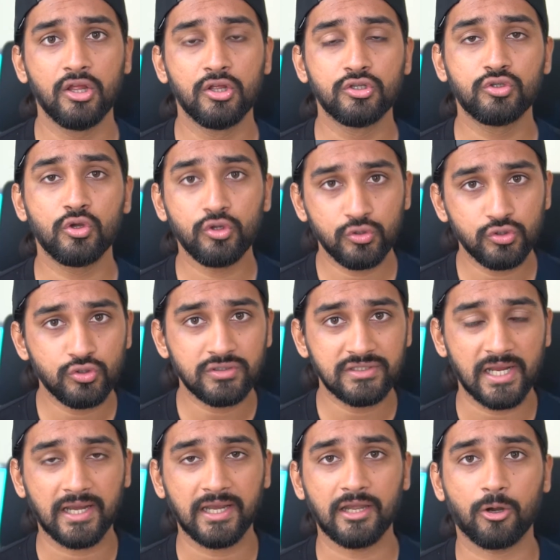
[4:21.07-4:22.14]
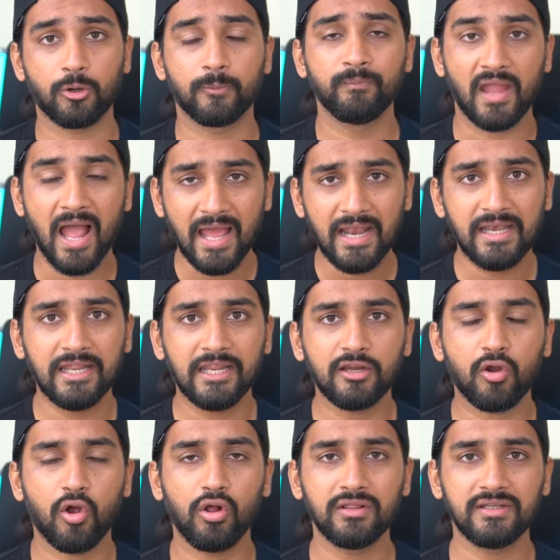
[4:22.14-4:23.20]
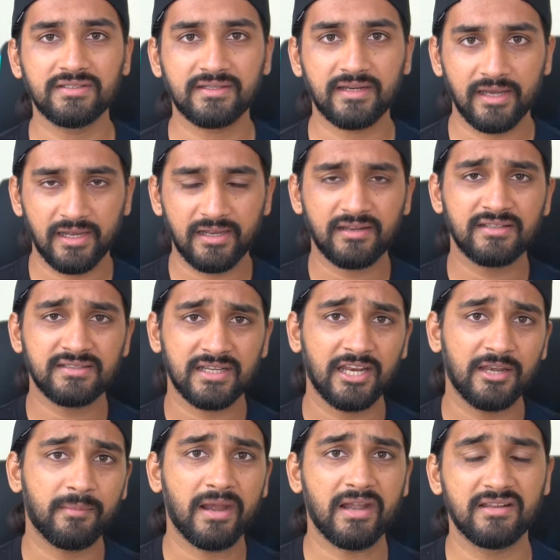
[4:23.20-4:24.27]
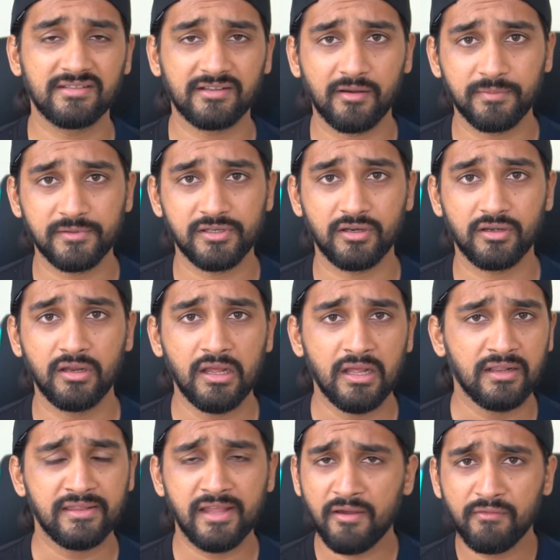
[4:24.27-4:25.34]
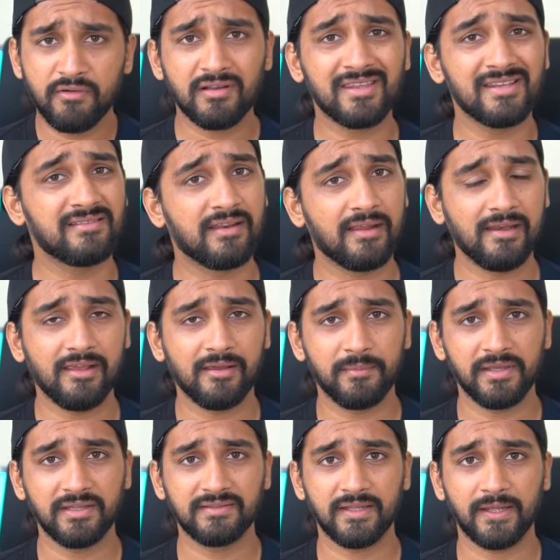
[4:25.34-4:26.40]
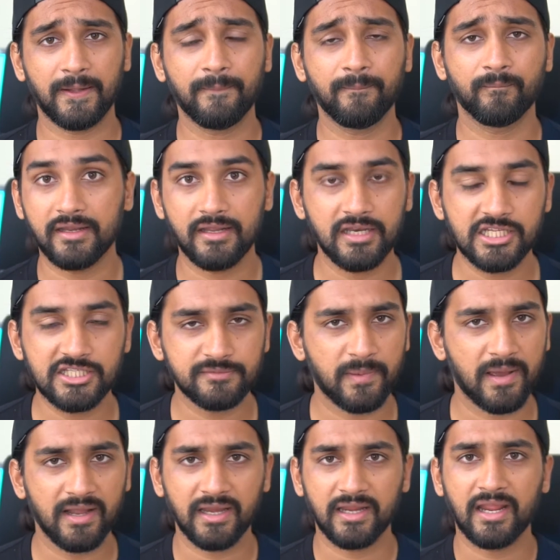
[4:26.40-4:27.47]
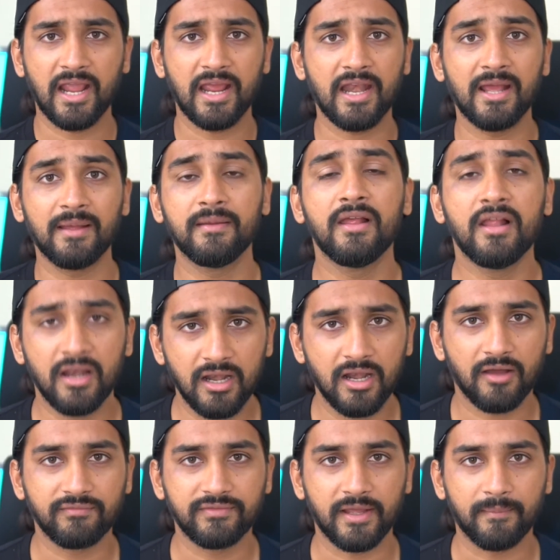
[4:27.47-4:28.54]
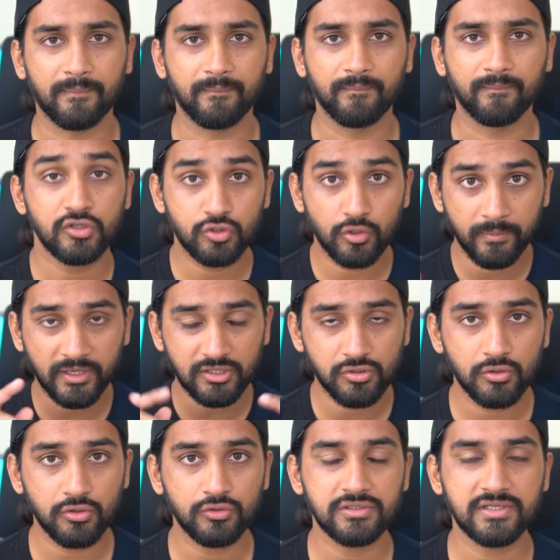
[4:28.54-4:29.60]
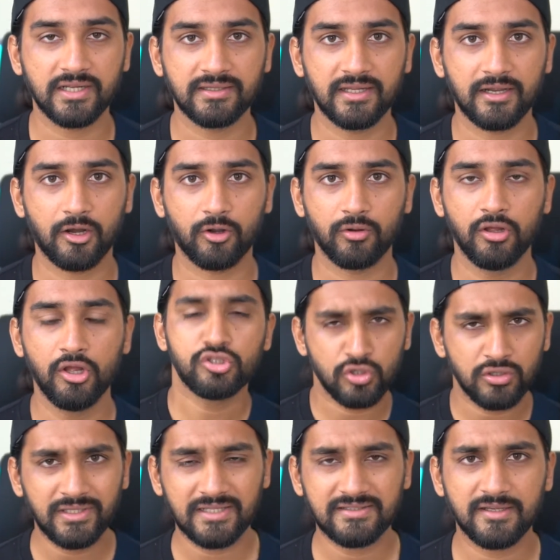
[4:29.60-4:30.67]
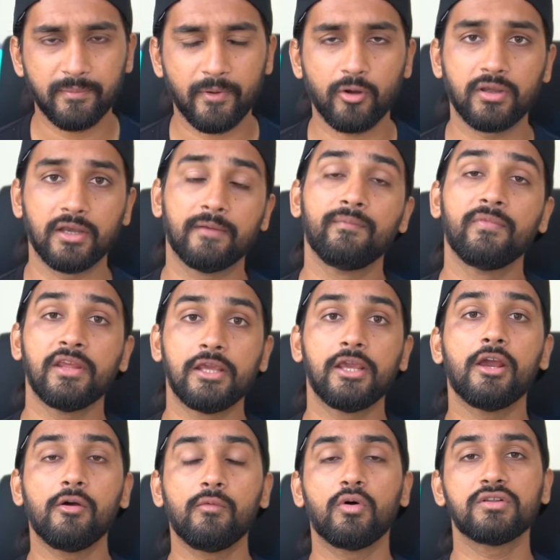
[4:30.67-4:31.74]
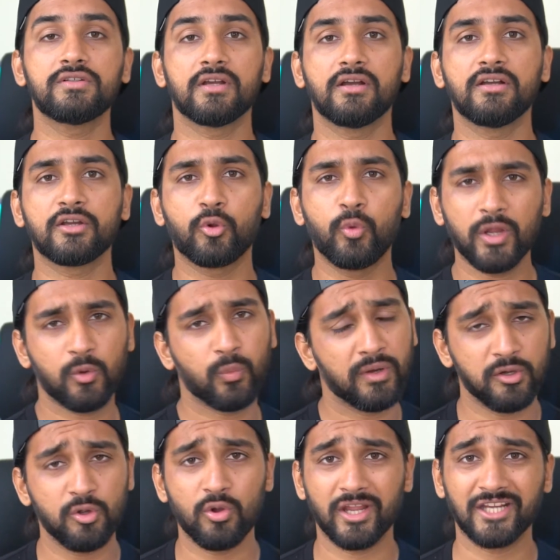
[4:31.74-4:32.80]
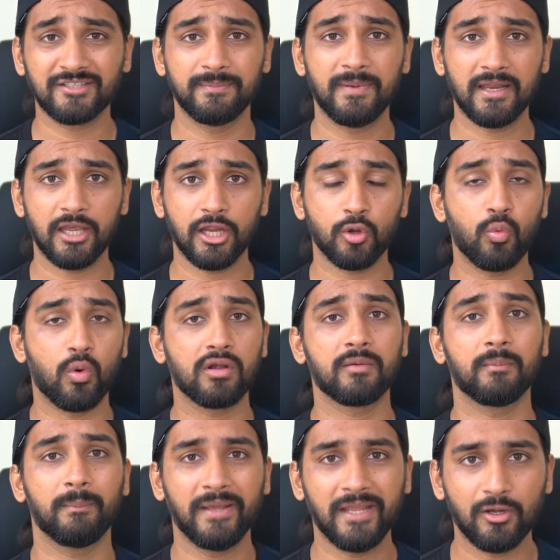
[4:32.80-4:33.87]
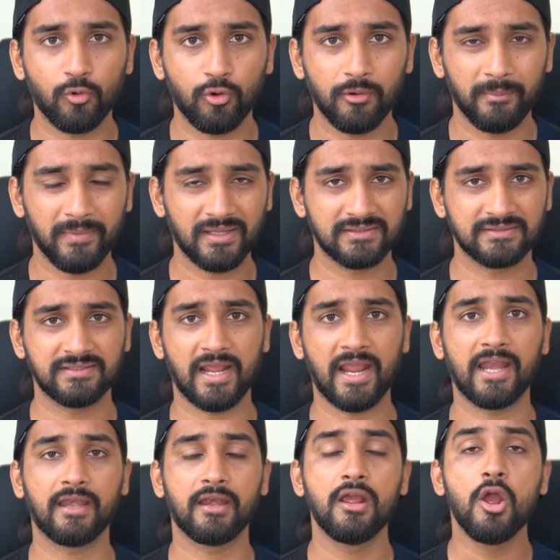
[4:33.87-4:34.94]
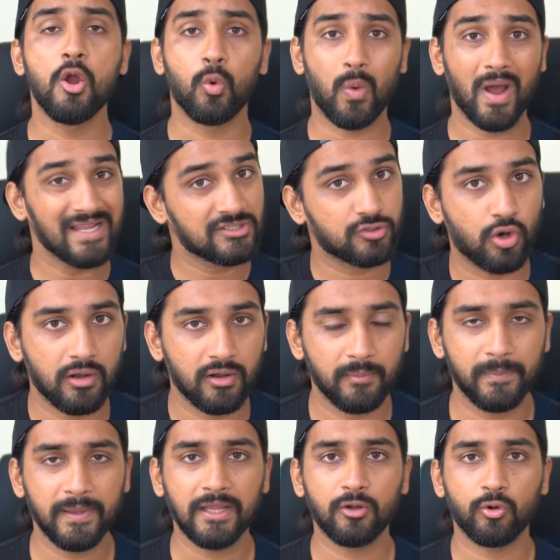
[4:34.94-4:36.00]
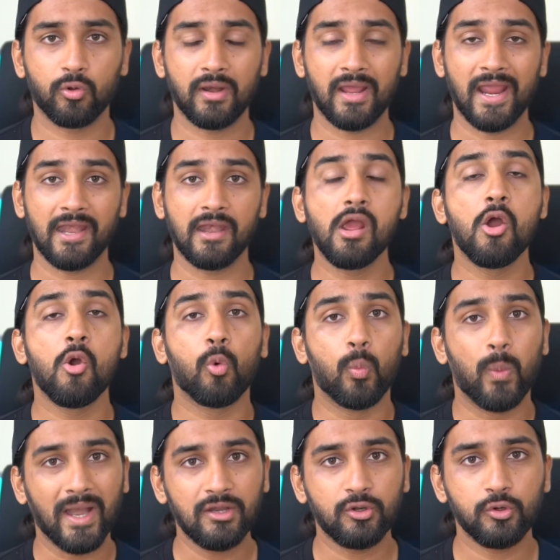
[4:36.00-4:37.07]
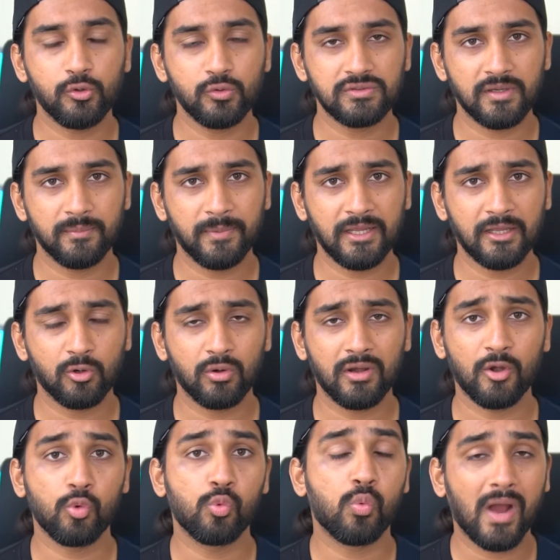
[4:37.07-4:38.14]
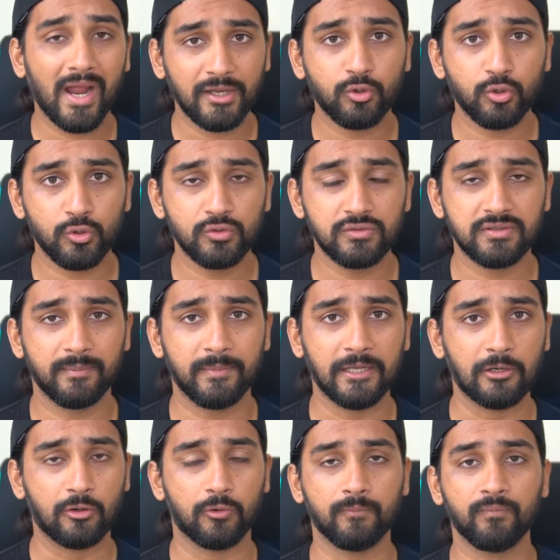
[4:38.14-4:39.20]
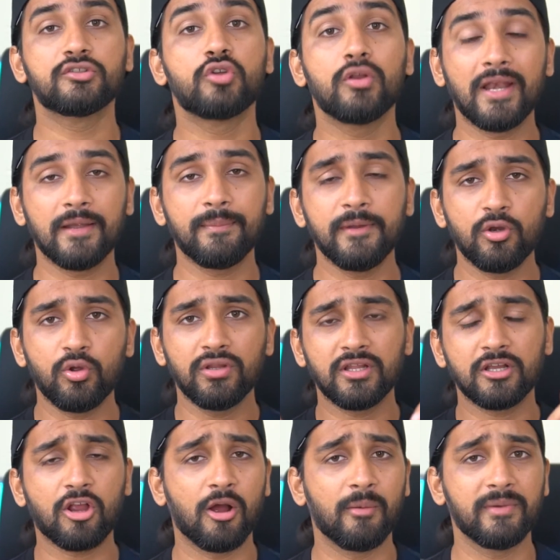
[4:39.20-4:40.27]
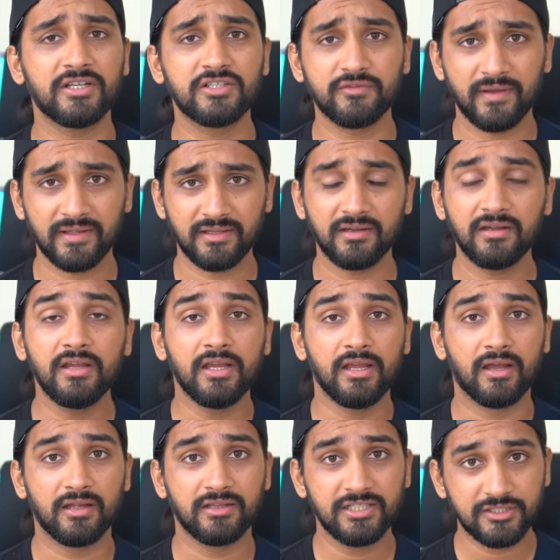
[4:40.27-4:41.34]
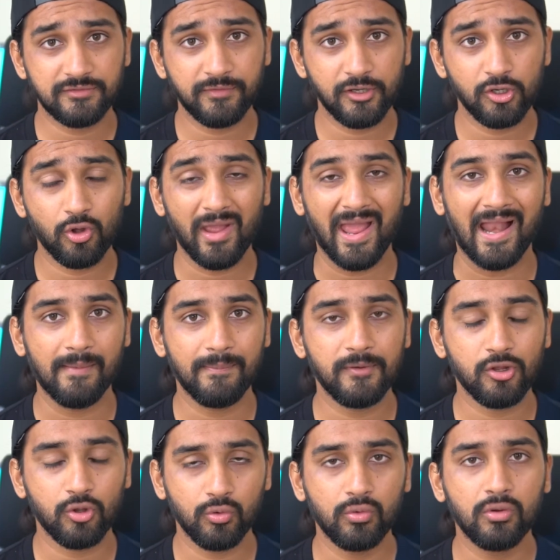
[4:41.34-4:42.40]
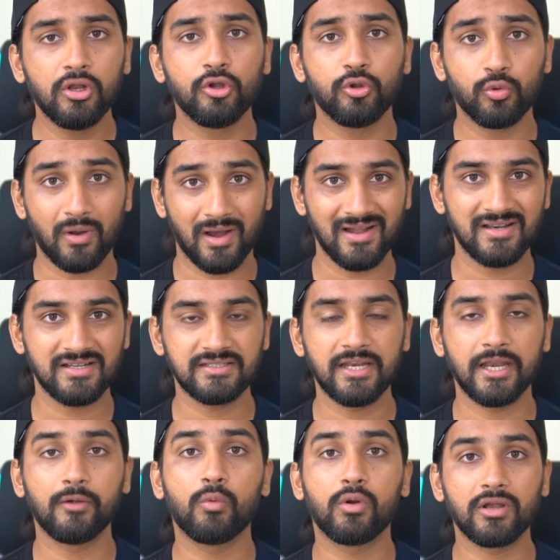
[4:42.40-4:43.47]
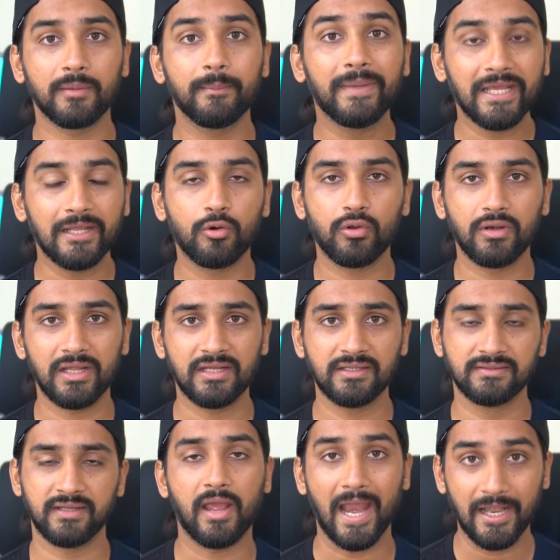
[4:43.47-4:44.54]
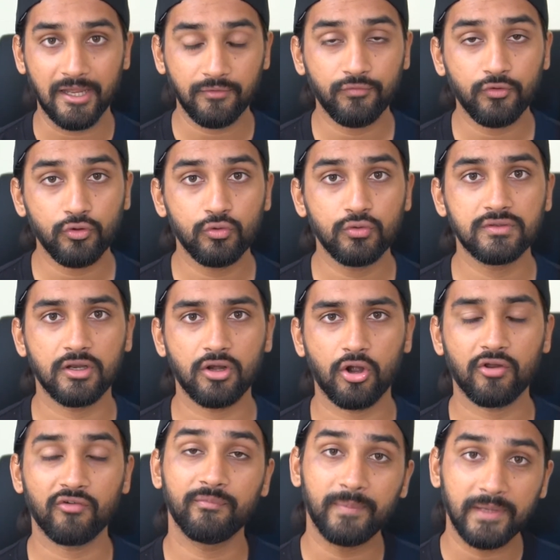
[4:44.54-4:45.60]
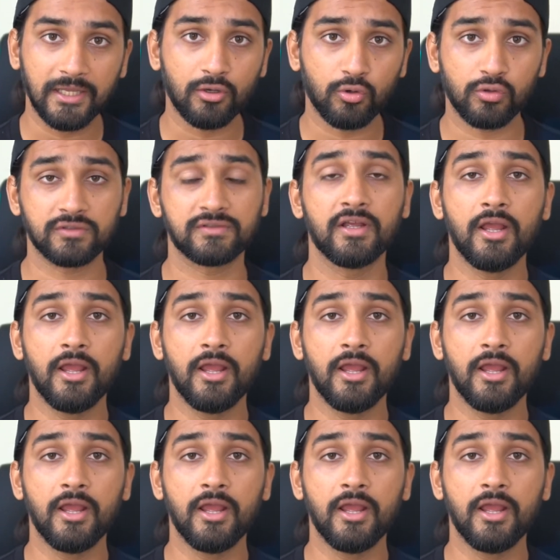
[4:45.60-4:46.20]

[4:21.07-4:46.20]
So you should check it out. I'll link all these creators in my description. Their work is really amazing, really inspiring, and I love them. So make sure you check that out. So that's about it. Here was a quick video explaining what B-roll means and why it's called a B-roll and when to use a B-roll and why to use a B-roll. So let me know in the comments whether this video helped you to understand what a B-roll is. And if you use a lot of B-rolls,